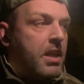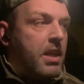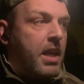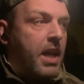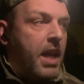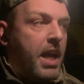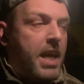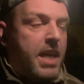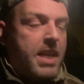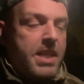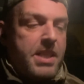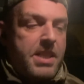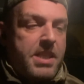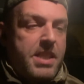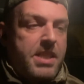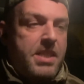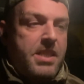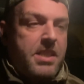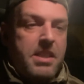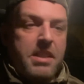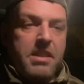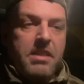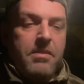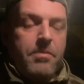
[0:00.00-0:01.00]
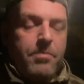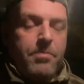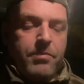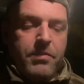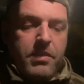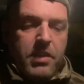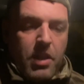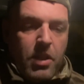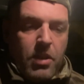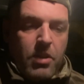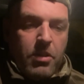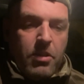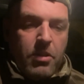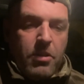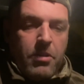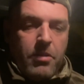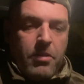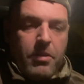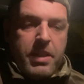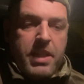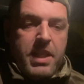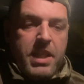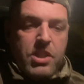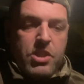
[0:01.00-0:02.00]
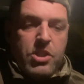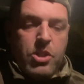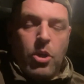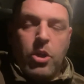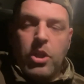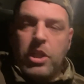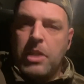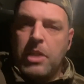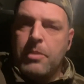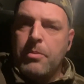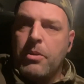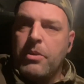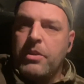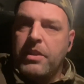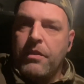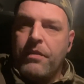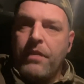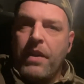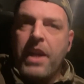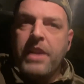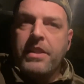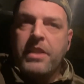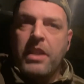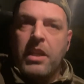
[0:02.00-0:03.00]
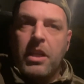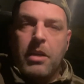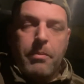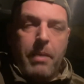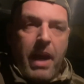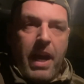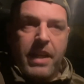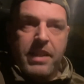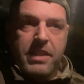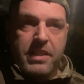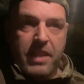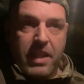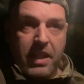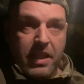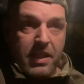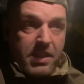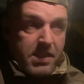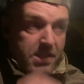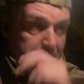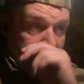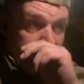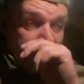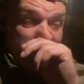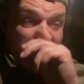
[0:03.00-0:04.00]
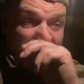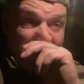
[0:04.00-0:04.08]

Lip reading: is, he's talking about dividing up assets.